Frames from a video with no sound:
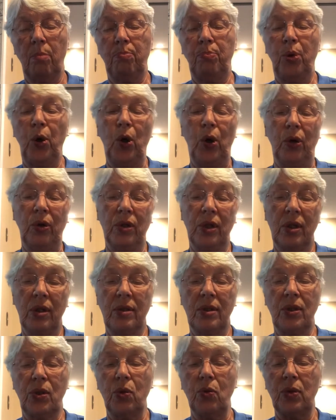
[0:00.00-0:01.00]
Pooh,
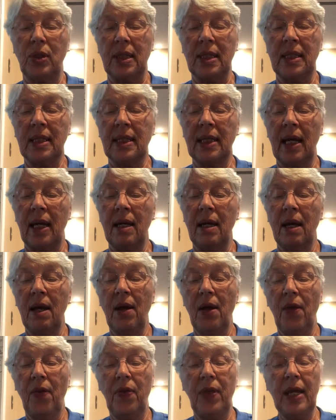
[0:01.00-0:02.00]
Susan said.
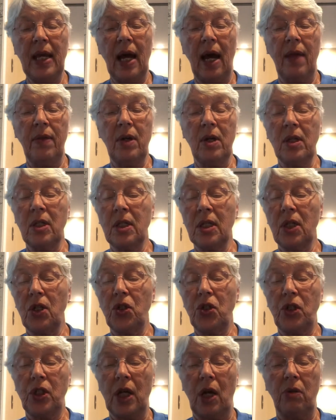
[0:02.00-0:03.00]
The others
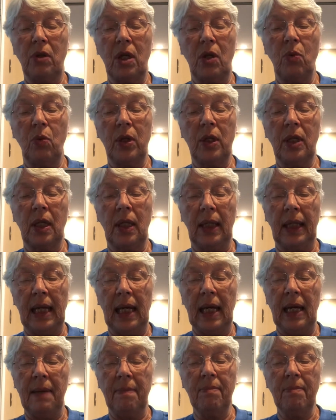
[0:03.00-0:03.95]
shouted with glee.